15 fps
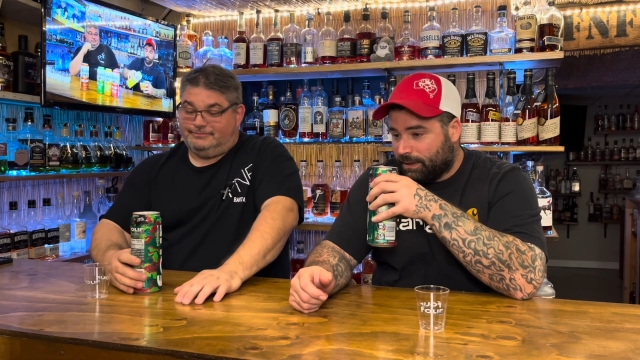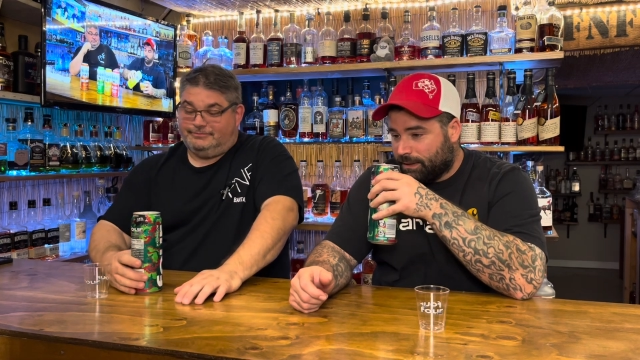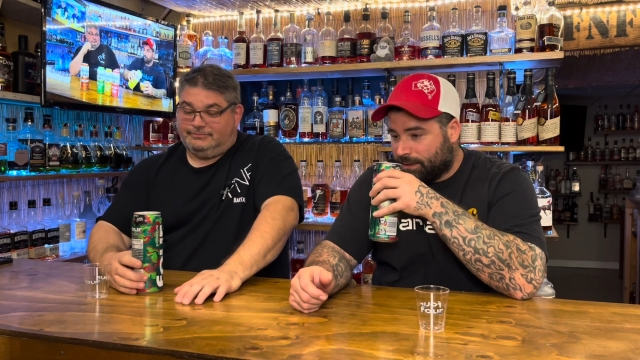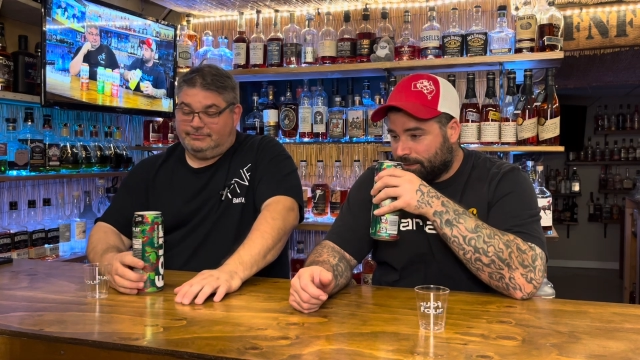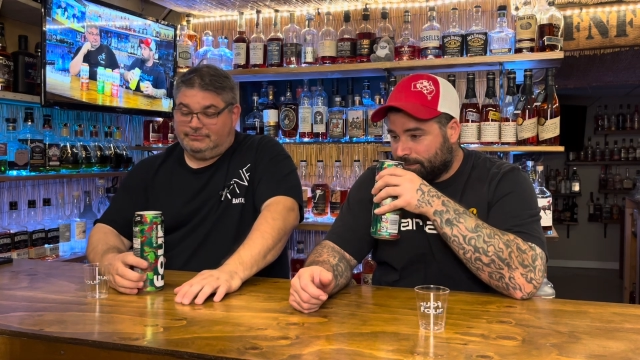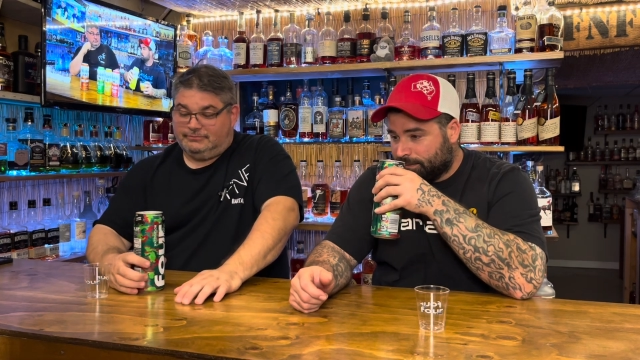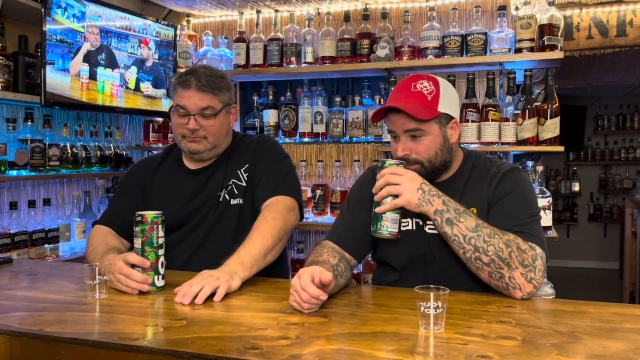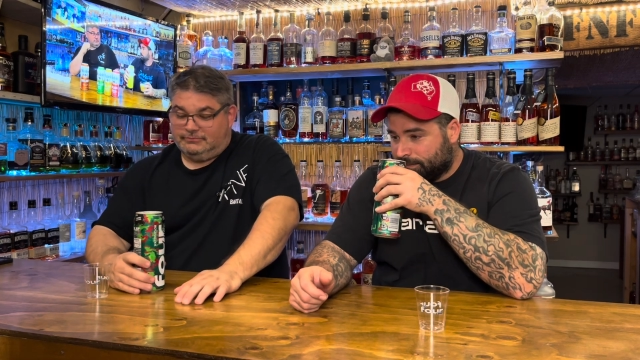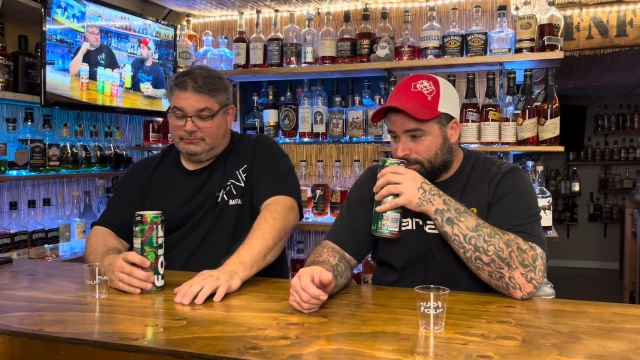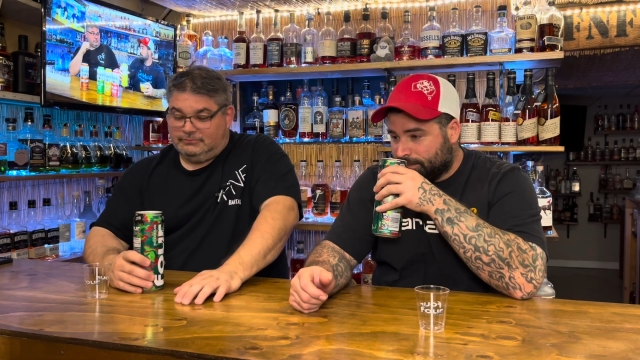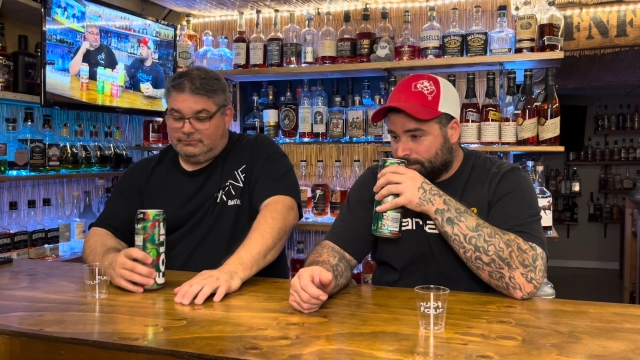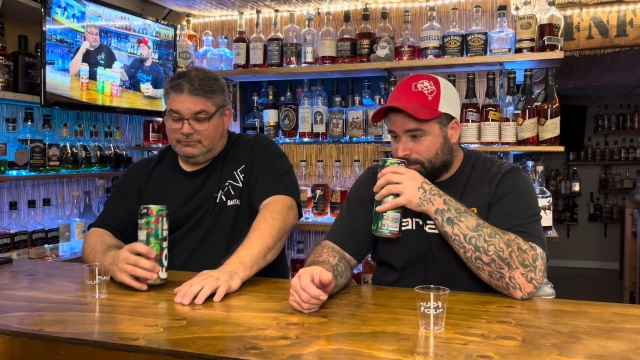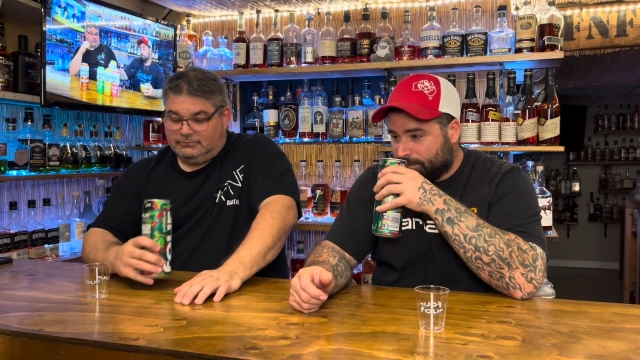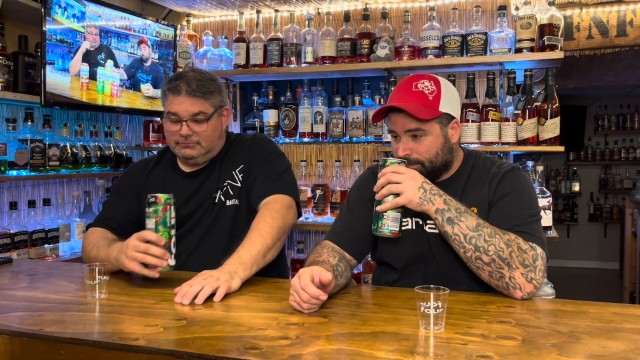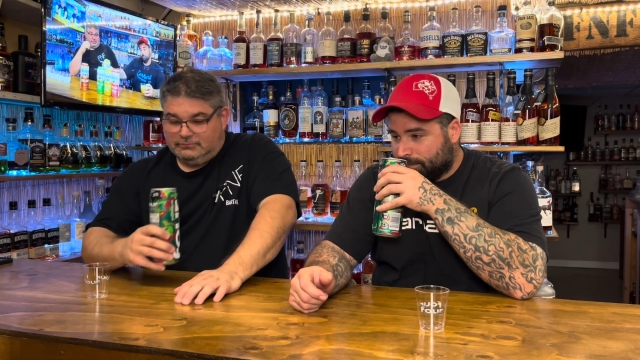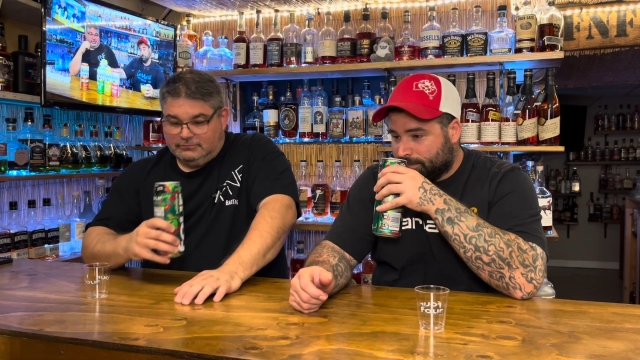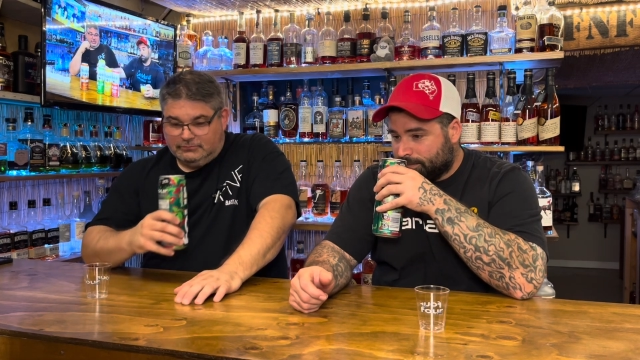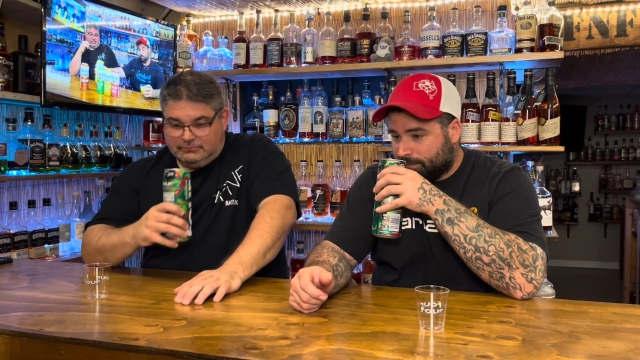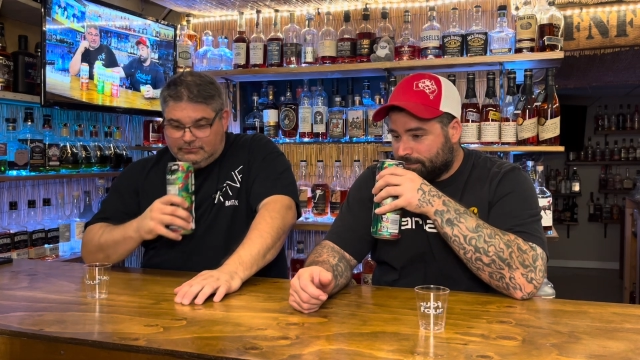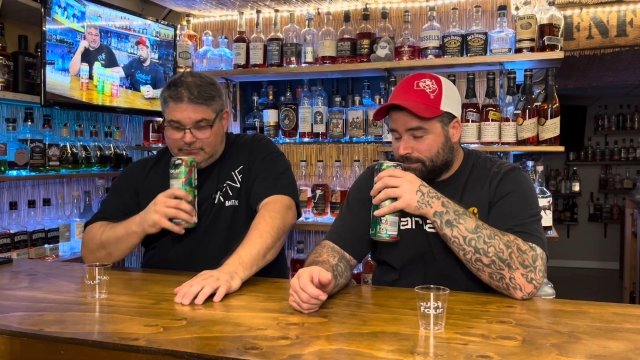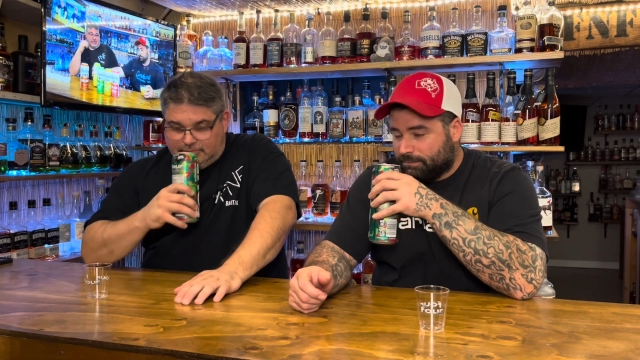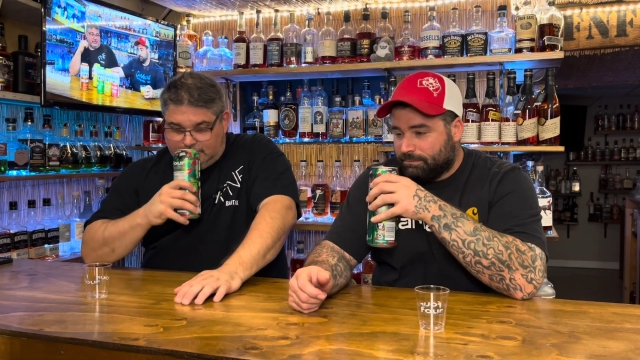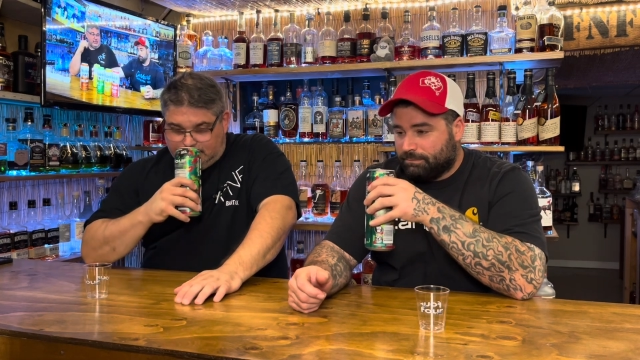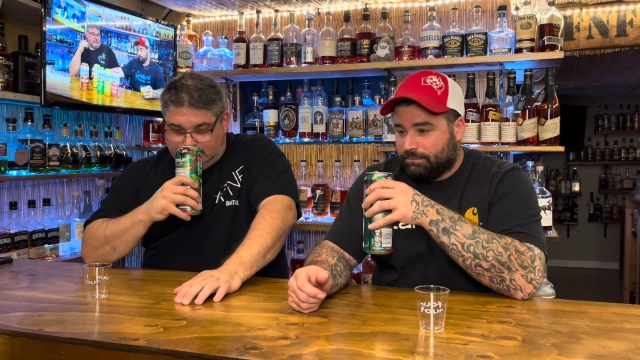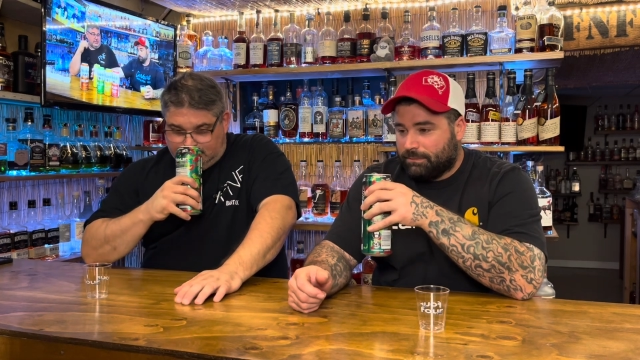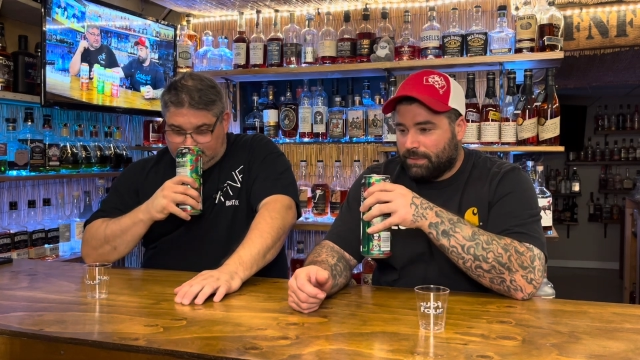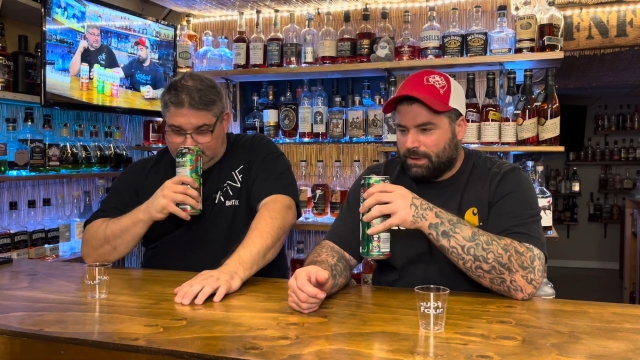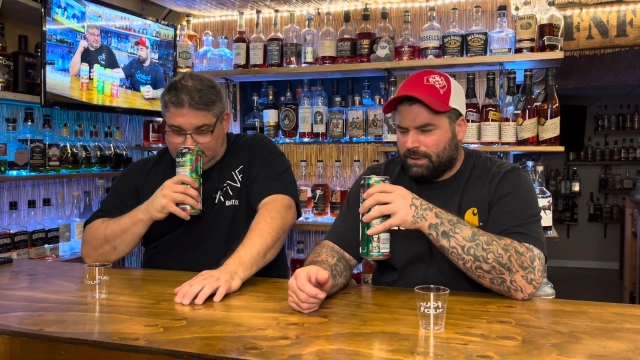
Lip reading: (no one is talking)